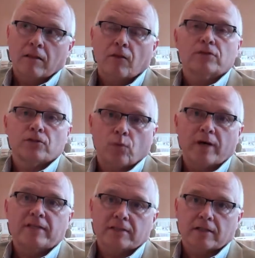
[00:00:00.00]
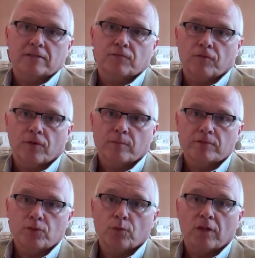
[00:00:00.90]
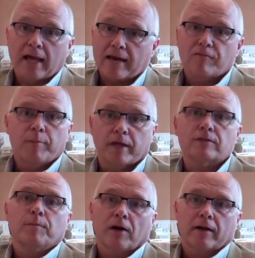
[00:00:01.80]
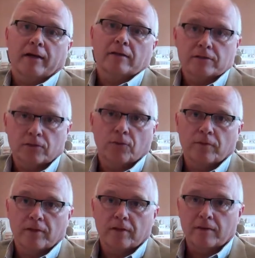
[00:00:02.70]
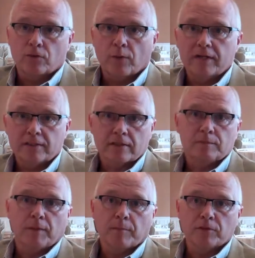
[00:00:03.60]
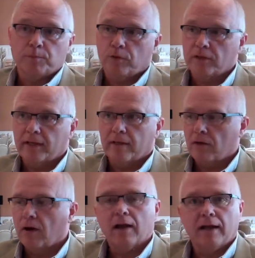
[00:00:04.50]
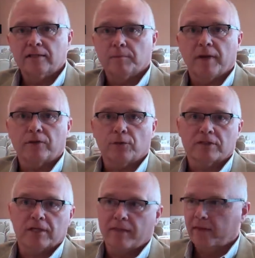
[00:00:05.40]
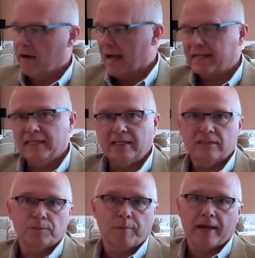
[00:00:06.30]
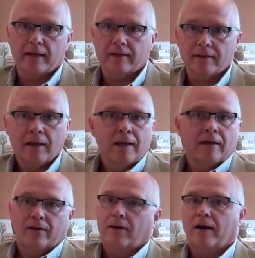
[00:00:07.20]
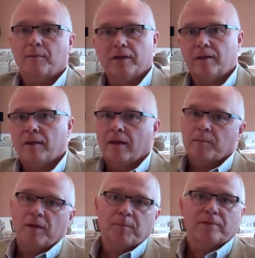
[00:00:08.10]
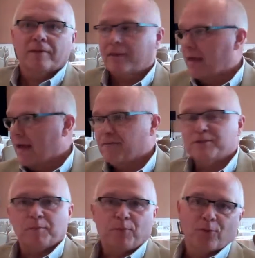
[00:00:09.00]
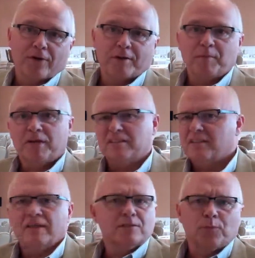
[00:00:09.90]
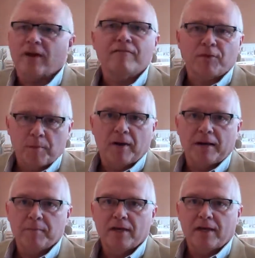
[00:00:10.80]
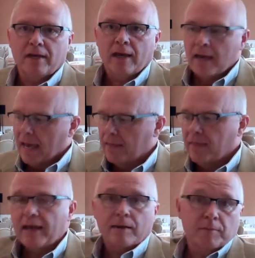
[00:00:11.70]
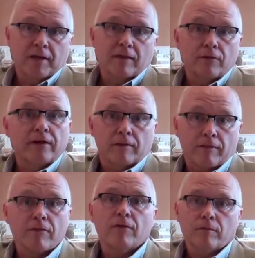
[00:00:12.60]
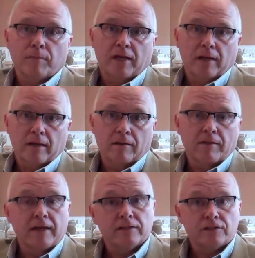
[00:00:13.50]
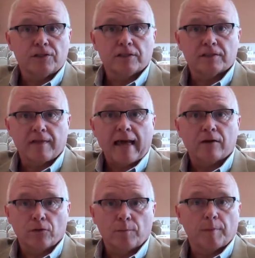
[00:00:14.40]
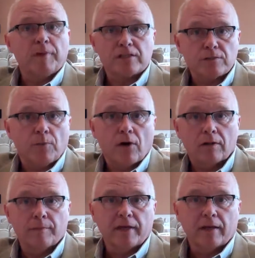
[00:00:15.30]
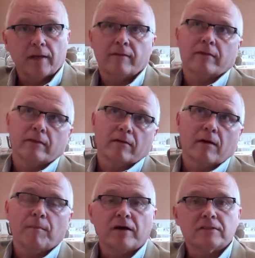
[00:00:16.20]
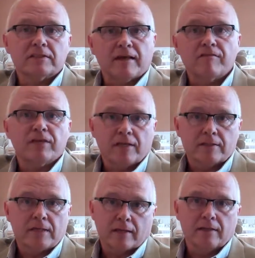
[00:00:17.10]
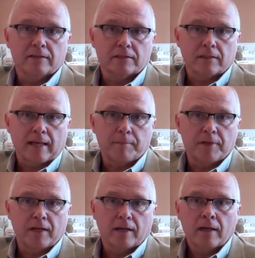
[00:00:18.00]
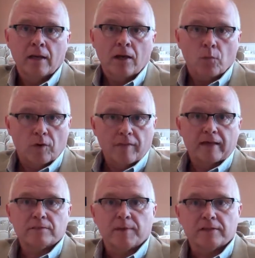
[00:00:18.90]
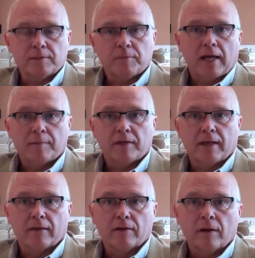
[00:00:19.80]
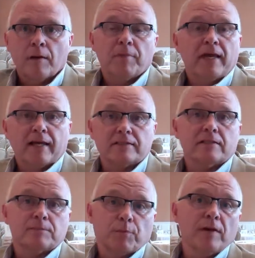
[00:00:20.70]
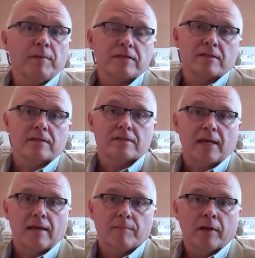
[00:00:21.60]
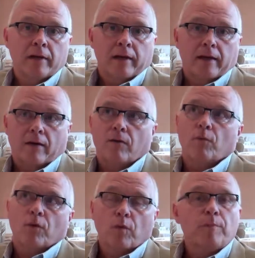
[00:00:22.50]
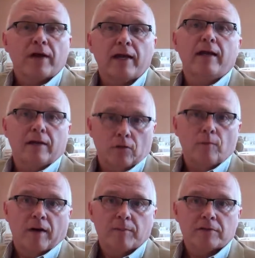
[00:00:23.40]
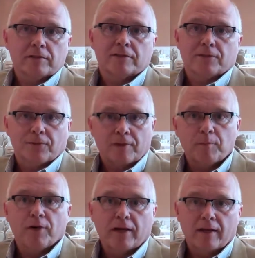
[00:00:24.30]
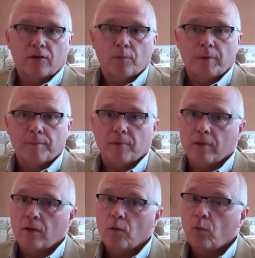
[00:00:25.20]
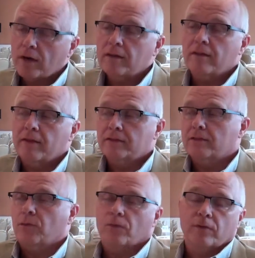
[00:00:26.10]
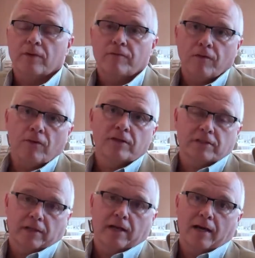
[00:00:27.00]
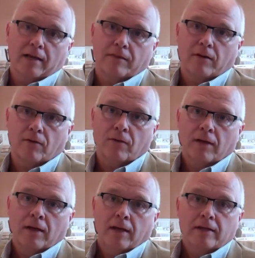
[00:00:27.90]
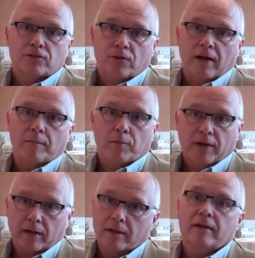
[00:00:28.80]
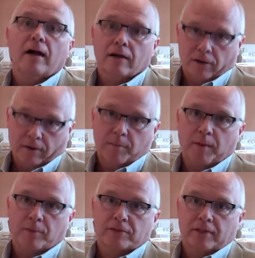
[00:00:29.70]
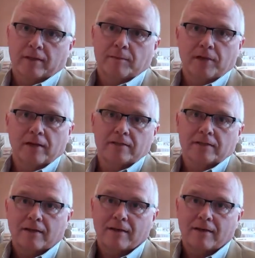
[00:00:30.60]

those 26 firms do a lot of benchmarking. So the 26 members pull together all kinds of metrics on their IT spend, how many people do they have supporting PCs, whatever it might be. Mm-hmm. And they come together in a third meeting that is just that group, a much smaller meeting. I think there are about 70 attendees at that meeting where they spend some time together. But yes, it's pretty much the same. We're bringing in new members, so they're bringing in new people. One of the things that we're really focusing on, though, is trying to bring younger members in, because